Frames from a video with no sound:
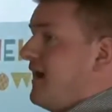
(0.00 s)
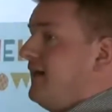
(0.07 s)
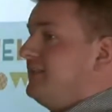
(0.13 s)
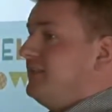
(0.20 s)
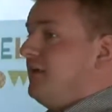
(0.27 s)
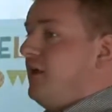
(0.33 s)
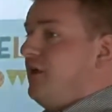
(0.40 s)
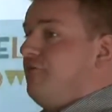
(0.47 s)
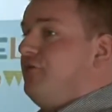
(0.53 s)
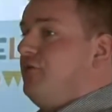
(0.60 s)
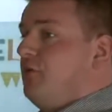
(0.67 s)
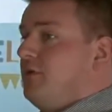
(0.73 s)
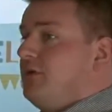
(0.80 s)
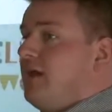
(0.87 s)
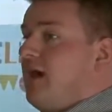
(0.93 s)
hard to kind of
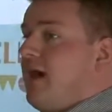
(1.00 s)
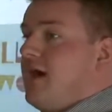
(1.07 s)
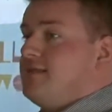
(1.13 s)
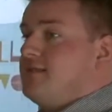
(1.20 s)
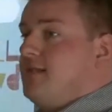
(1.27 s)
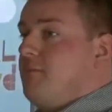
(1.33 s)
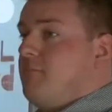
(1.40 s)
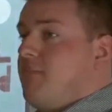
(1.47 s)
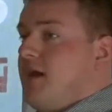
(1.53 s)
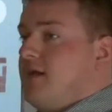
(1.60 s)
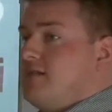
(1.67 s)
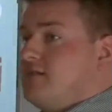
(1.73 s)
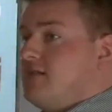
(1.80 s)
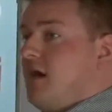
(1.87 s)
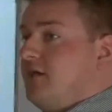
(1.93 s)
do when that has an
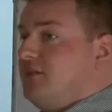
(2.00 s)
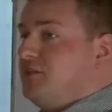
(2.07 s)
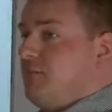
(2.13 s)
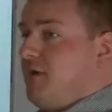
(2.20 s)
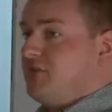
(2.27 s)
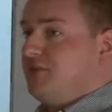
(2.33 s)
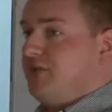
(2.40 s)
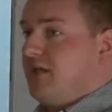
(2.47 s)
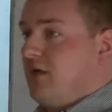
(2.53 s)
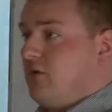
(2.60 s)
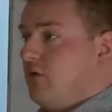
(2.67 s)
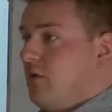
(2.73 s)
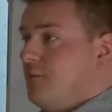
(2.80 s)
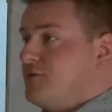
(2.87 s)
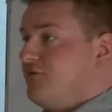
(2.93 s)
impact. It's hard to measure the
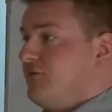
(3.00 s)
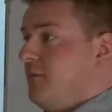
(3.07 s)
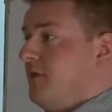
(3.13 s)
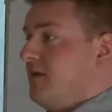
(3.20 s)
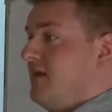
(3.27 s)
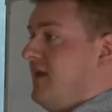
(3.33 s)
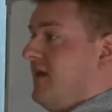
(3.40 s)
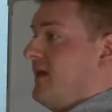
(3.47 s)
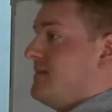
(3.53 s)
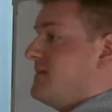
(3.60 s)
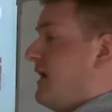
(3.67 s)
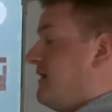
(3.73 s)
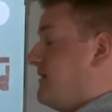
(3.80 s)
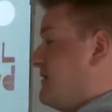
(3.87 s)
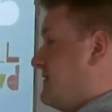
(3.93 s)
outcomes from it. It's
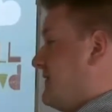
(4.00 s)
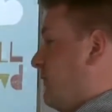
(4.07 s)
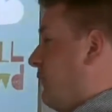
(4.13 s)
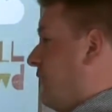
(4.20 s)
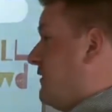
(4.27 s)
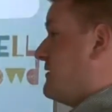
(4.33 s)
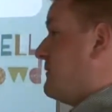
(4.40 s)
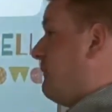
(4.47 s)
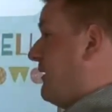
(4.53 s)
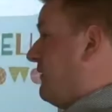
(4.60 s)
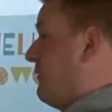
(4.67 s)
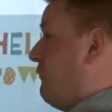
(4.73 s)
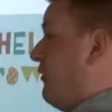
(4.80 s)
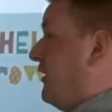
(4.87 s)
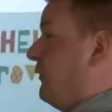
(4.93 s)
hard to see where you spend
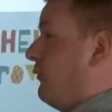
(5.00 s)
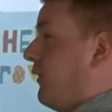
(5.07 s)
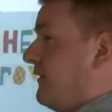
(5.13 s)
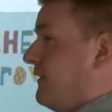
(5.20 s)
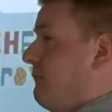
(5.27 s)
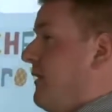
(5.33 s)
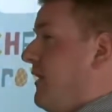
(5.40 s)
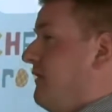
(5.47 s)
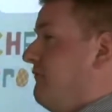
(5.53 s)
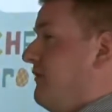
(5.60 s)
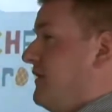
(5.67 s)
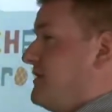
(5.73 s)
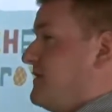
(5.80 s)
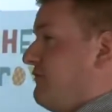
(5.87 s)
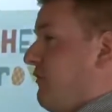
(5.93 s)
the money, what the
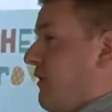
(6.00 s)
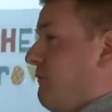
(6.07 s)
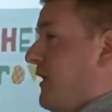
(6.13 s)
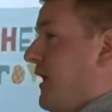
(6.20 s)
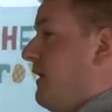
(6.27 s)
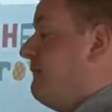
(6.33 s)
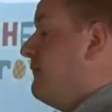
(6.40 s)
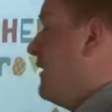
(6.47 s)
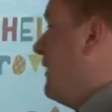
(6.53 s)
benefit is from that.